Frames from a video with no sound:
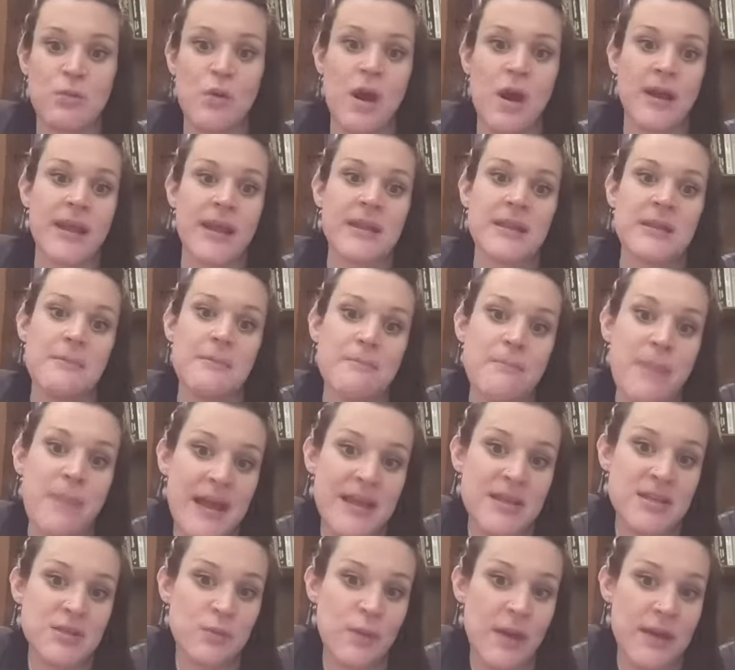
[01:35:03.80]
working the
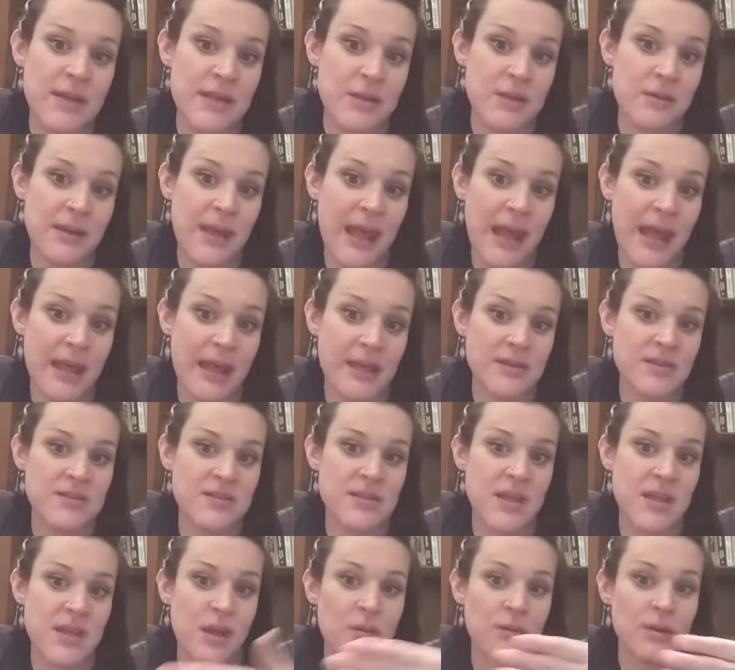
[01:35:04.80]
best way you can.
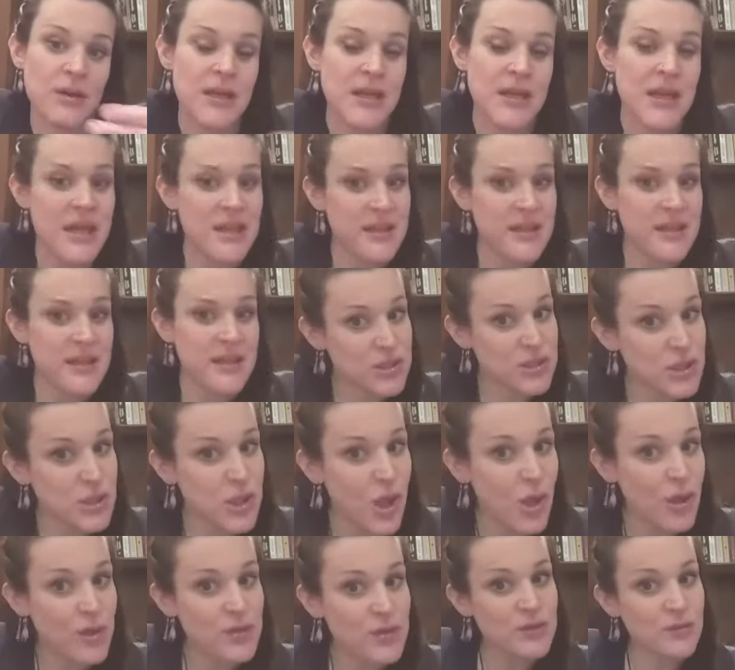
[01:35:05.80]
So there's
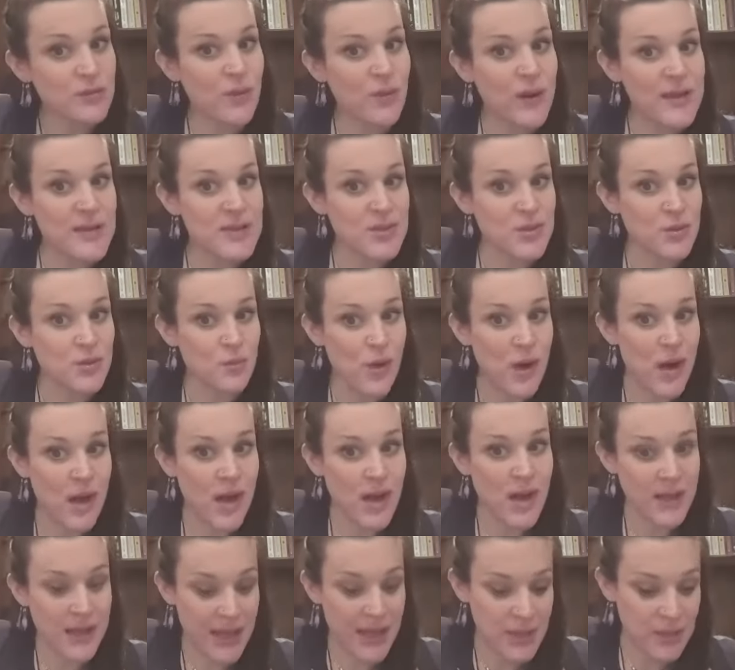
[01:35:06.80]
lots of ways to
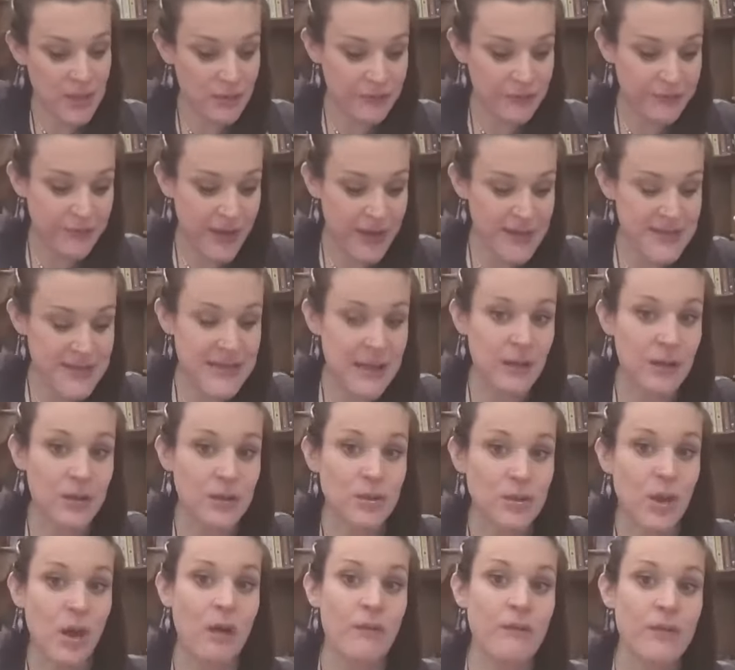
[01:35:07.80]
work, and you'll find out a
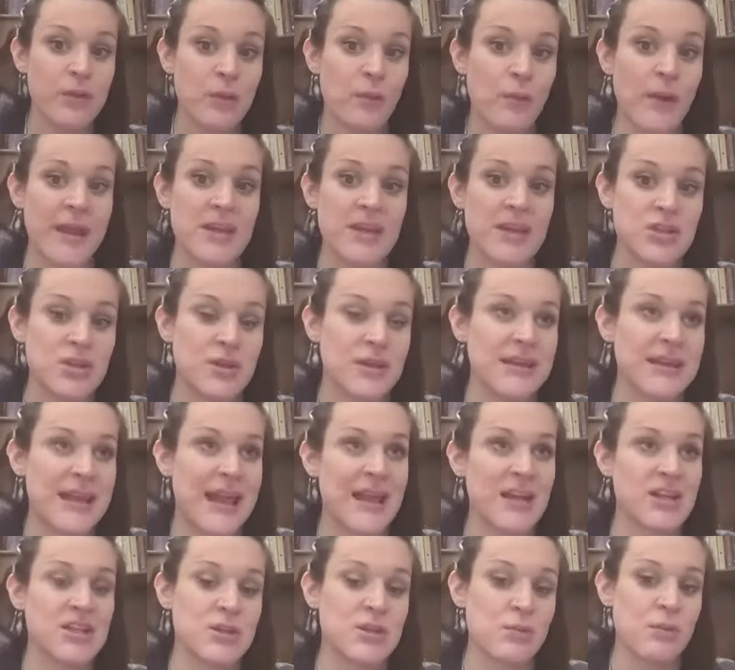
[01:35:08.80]
lot of the ways you can
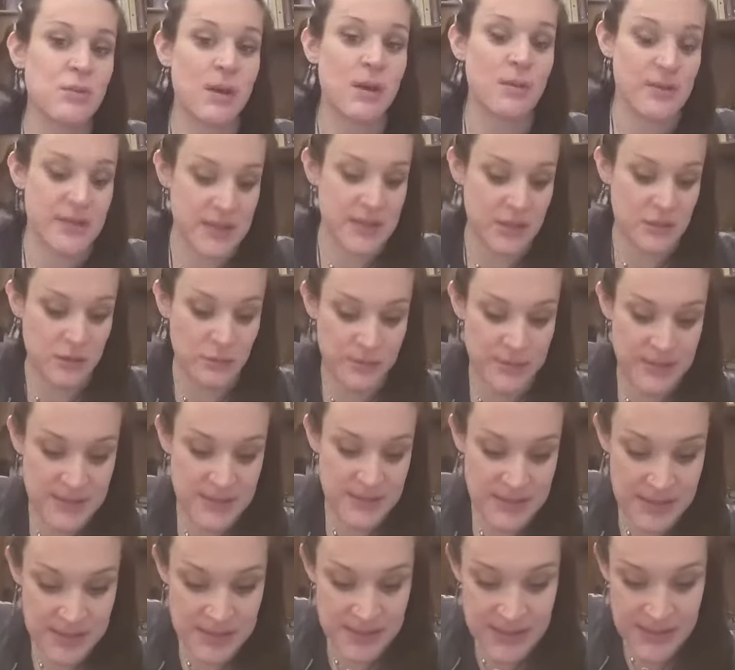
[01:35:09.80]
actually work within your
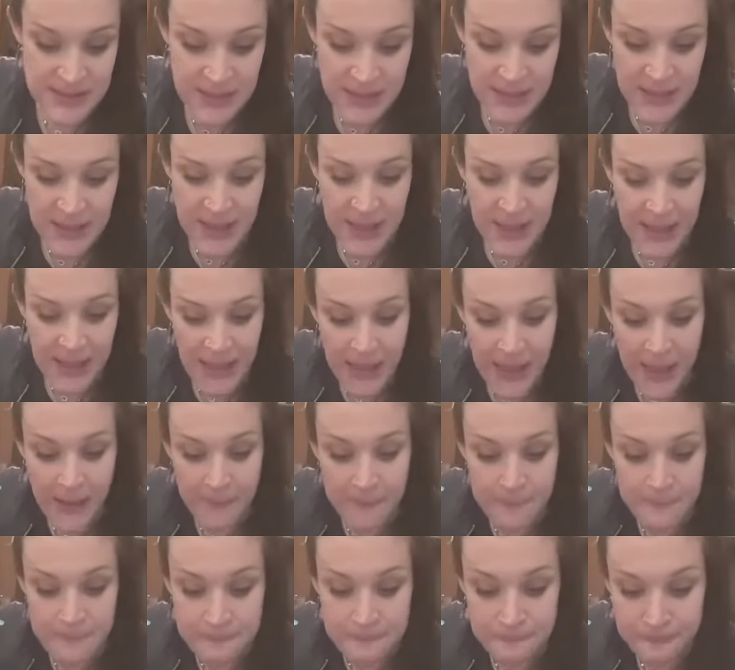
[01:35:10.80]
business.
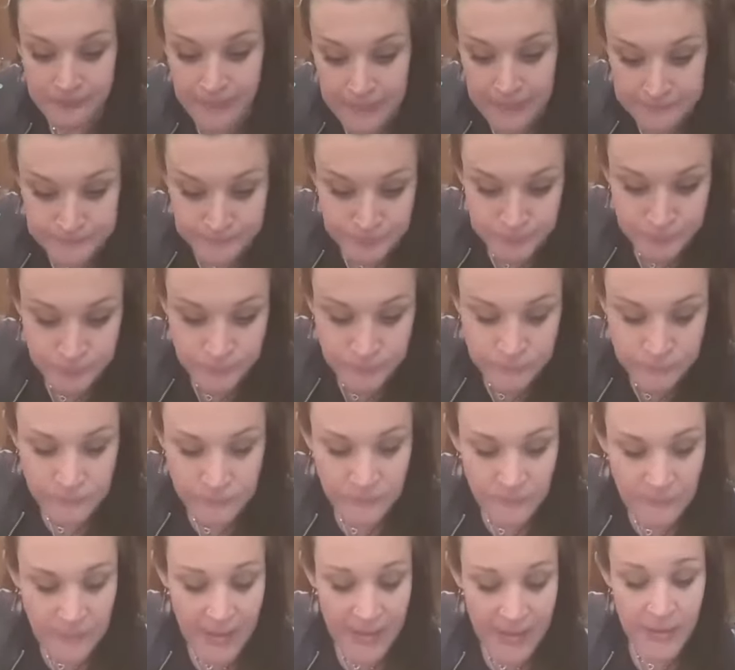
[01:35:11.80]
And
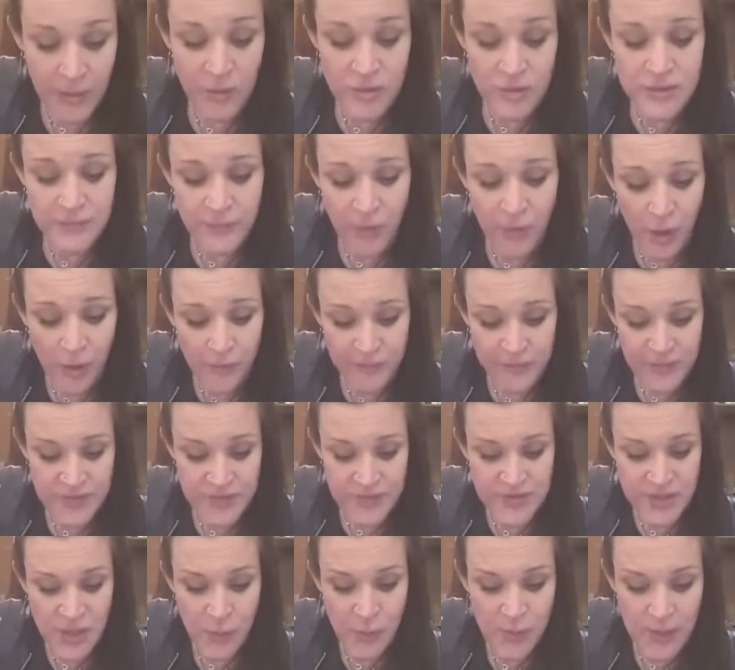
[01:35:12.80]
lots of
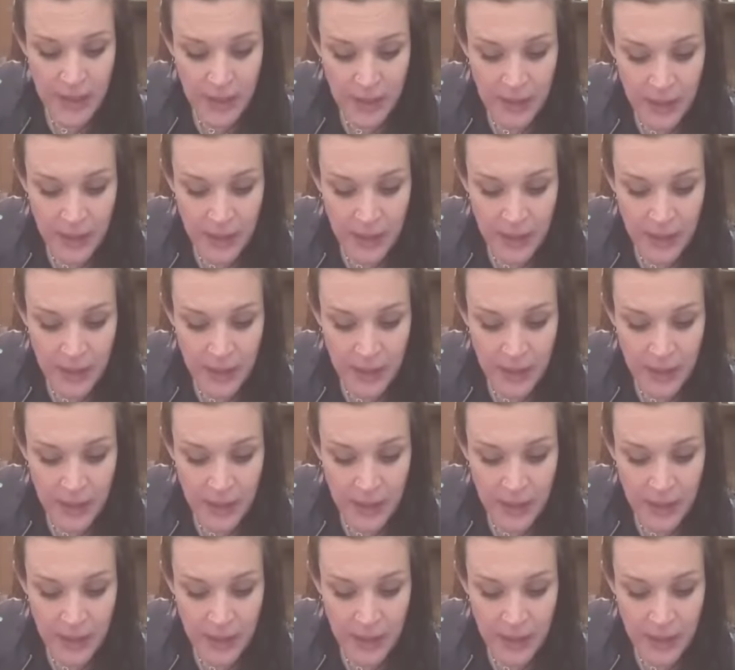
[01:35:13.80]
offers. So